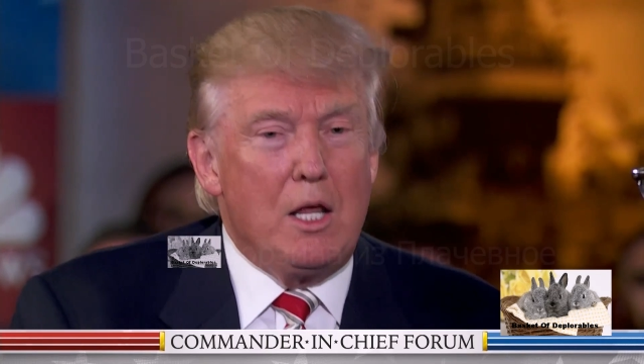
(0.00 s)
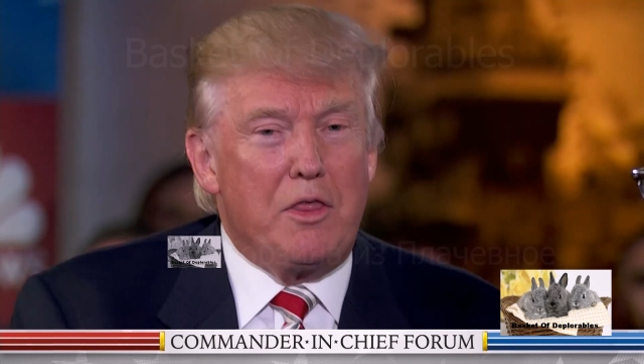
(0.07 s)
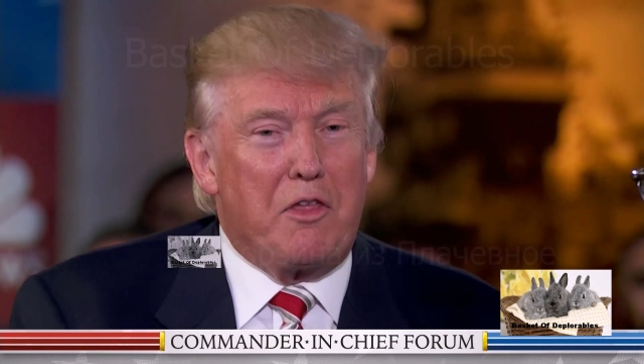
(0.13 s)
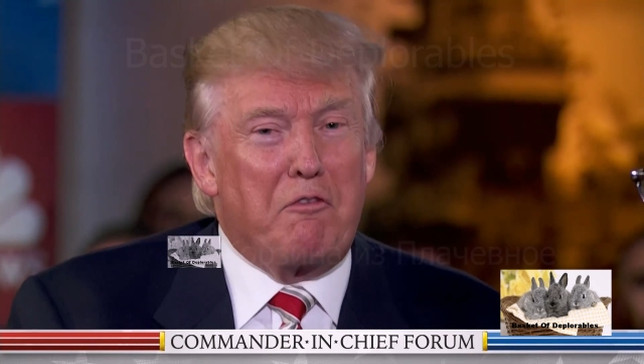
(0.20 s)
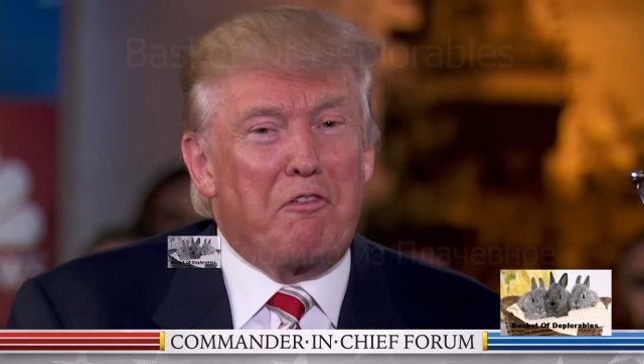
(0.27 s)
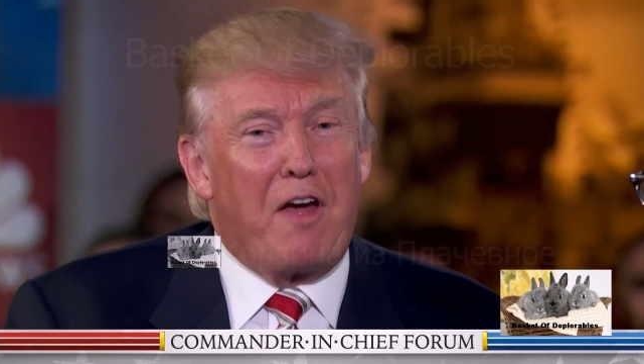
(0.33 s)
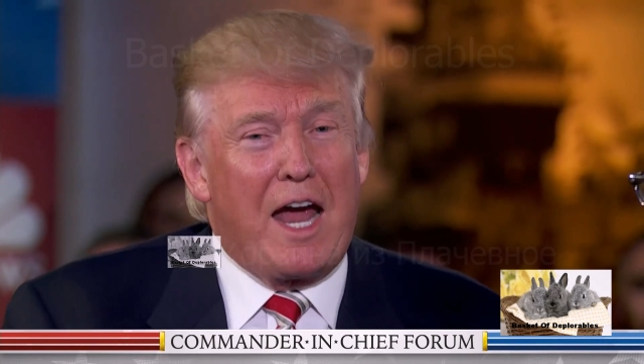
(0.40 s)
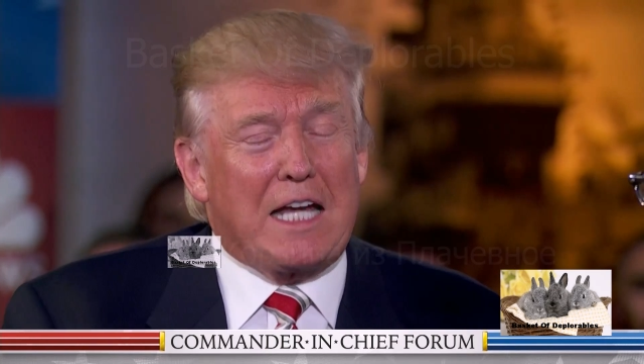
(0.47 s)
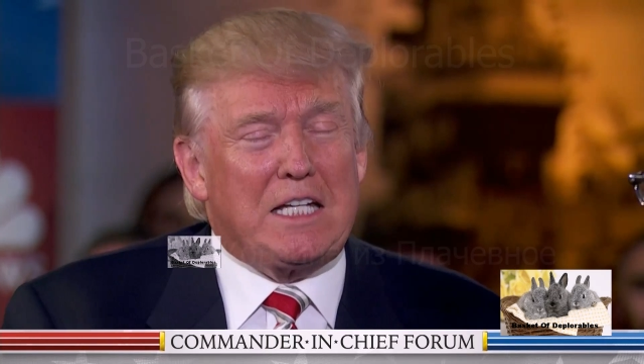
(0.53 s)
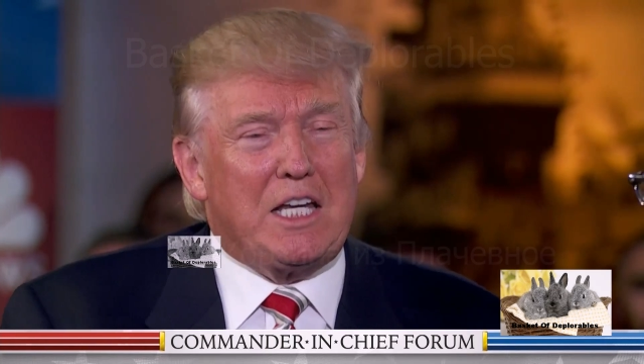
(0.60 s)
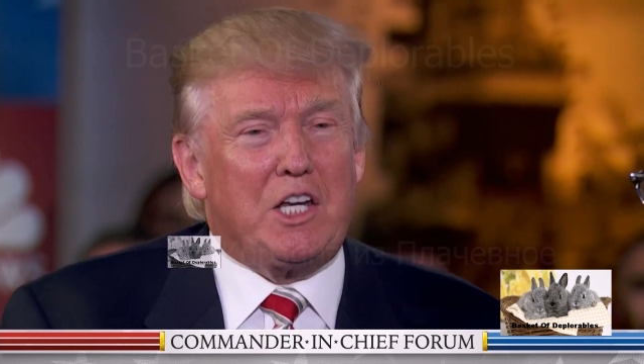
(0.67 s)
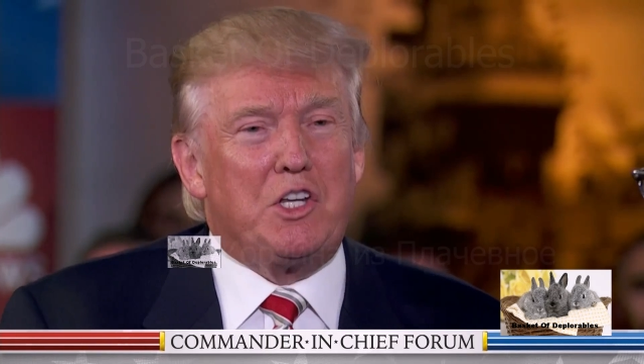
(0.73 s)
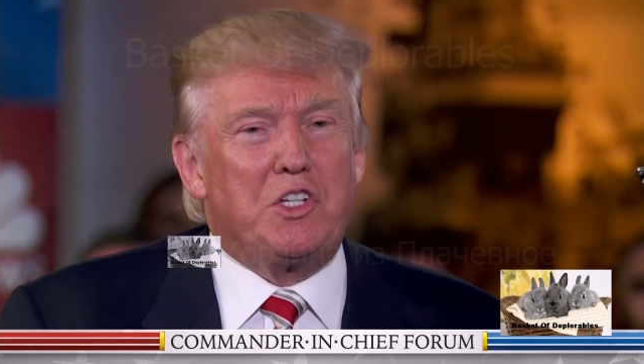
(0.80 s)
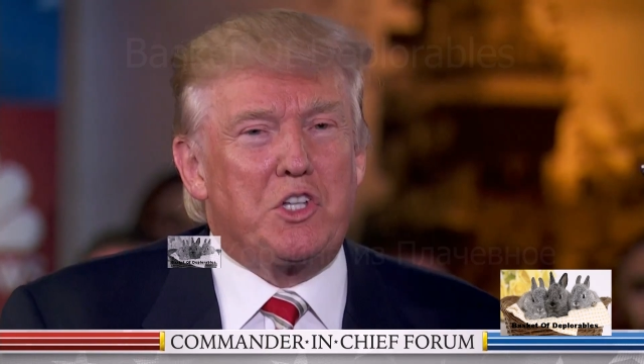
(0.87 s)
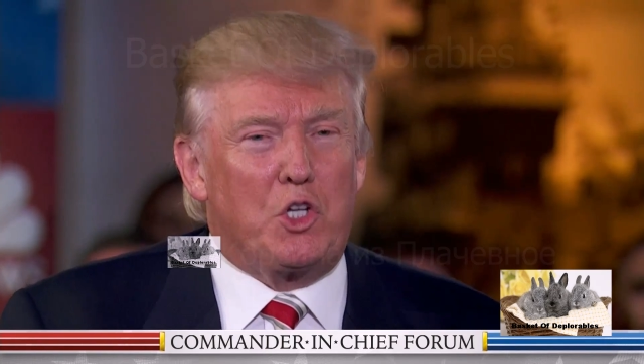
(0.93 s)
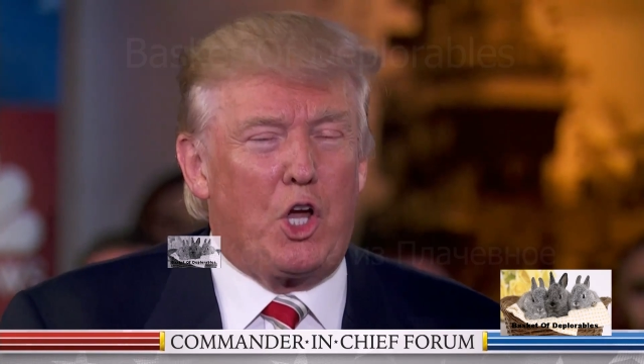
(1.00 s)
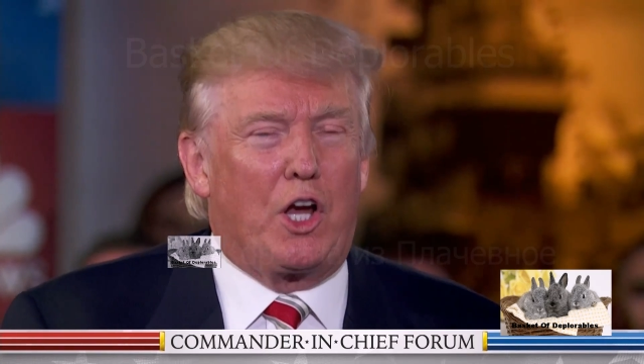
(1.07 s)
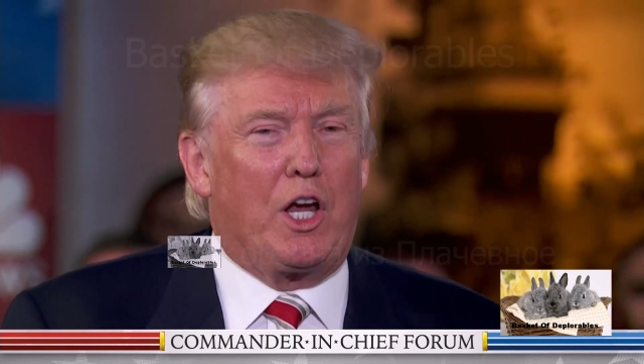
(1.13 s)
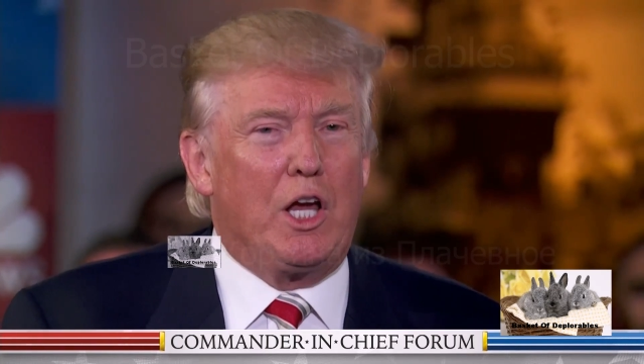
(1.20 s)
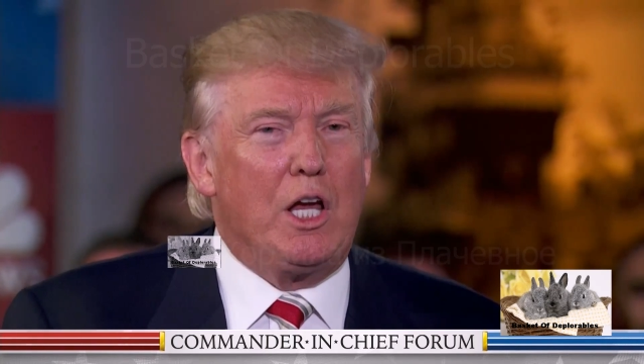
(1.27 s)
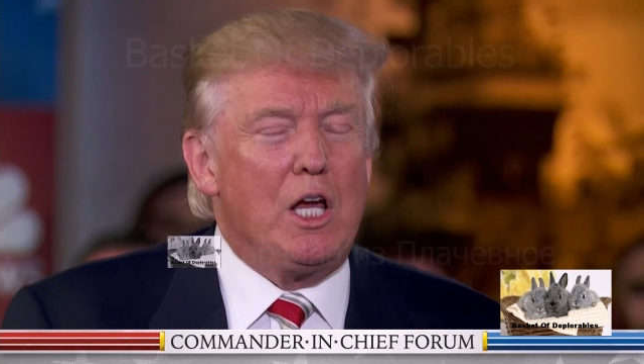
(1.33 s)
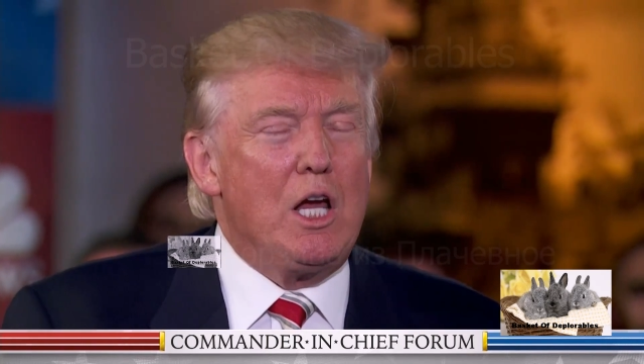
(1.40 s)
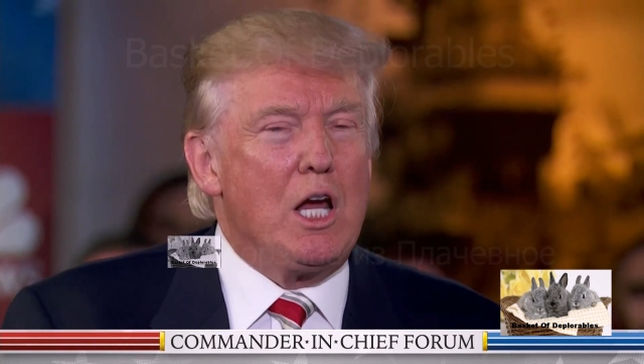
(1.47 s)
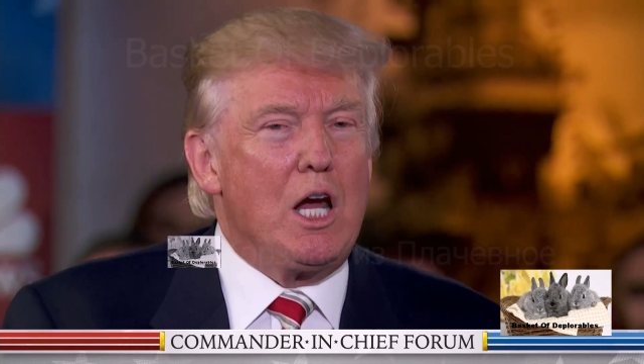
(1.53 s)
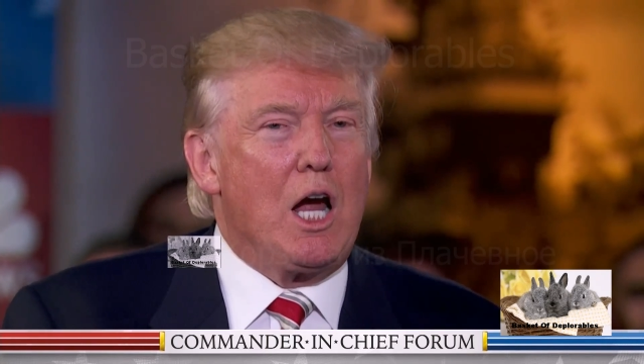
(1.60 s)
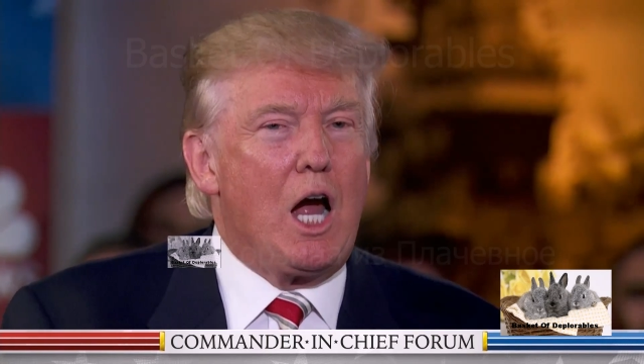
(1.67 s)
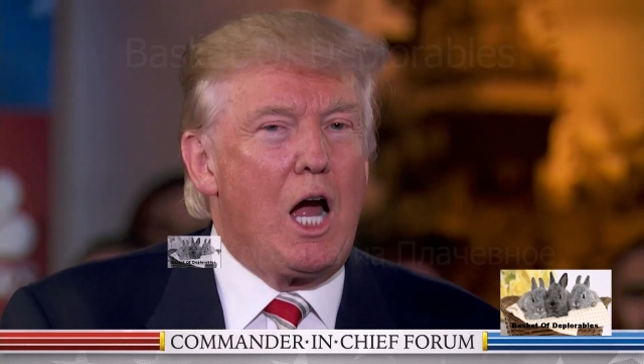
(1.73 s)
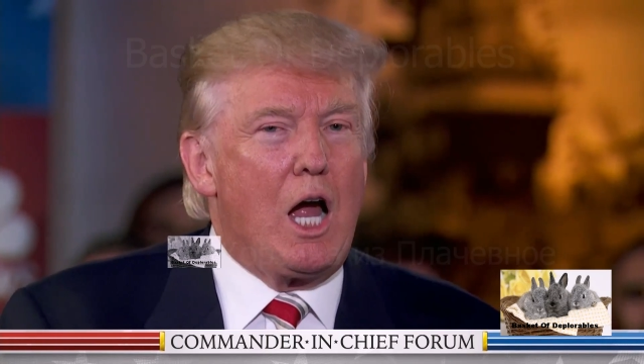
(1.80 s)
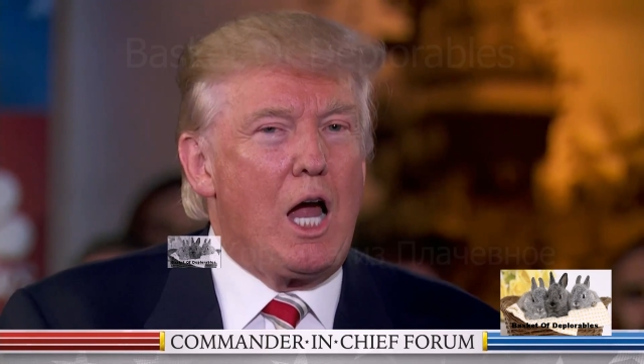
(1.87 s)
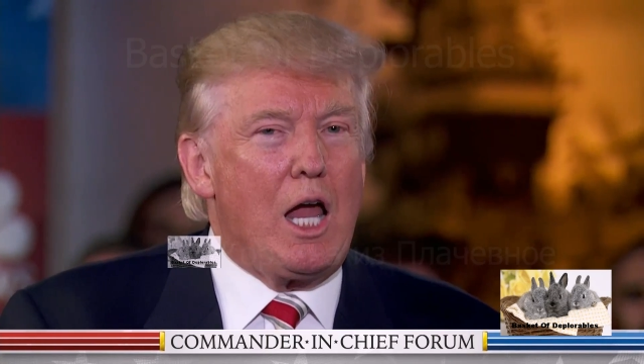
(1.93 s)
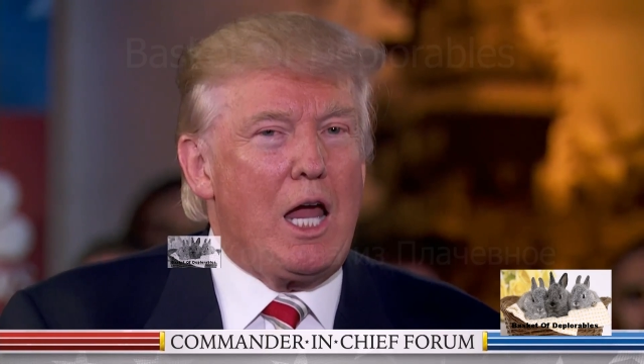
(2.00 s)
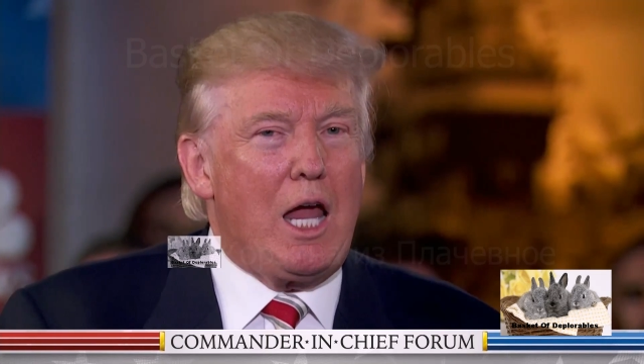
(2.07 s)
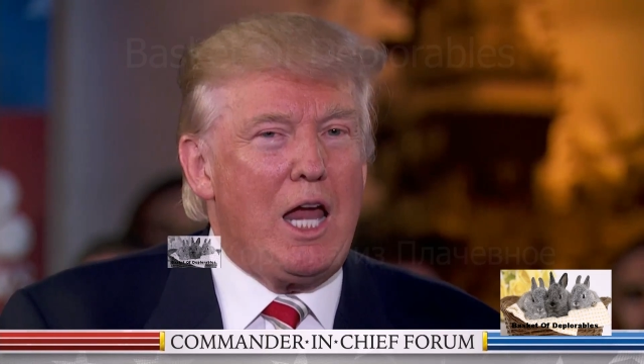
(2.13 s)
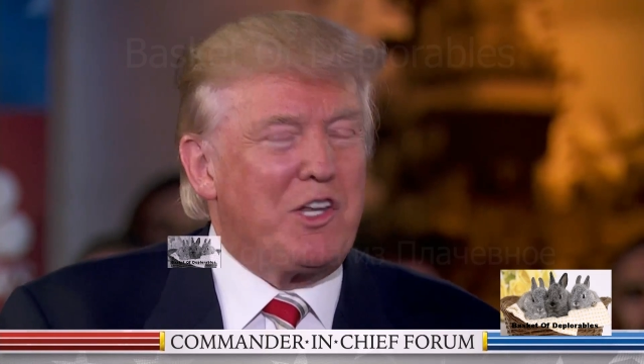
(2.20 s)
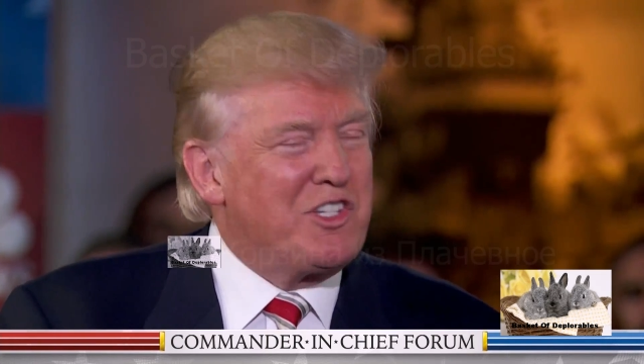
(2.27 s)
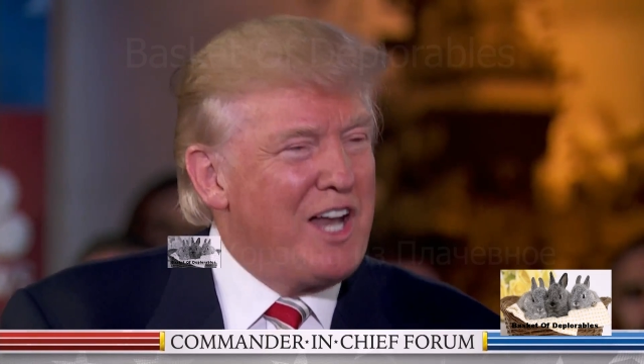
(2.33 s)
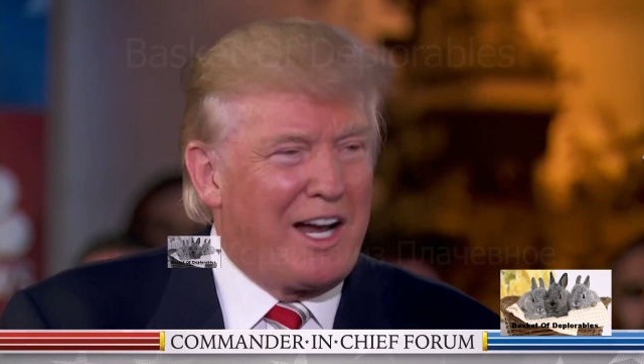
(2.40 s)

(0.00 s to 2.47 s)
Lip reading: The fact is, look, it's